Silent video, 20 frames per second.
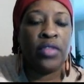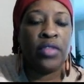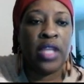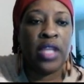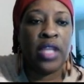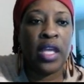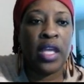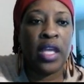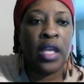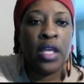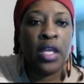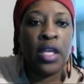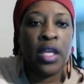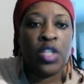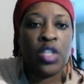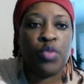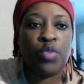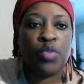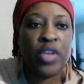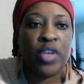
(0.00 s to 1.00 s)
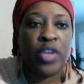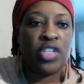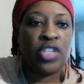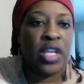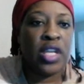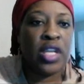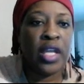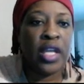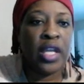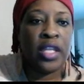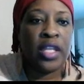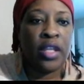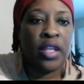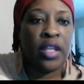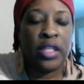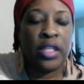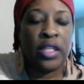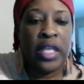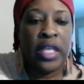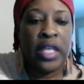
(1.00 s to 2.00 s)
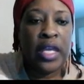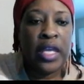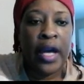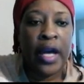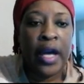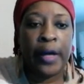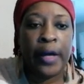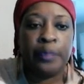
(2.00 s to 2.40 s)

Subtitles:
the spreadsheet and the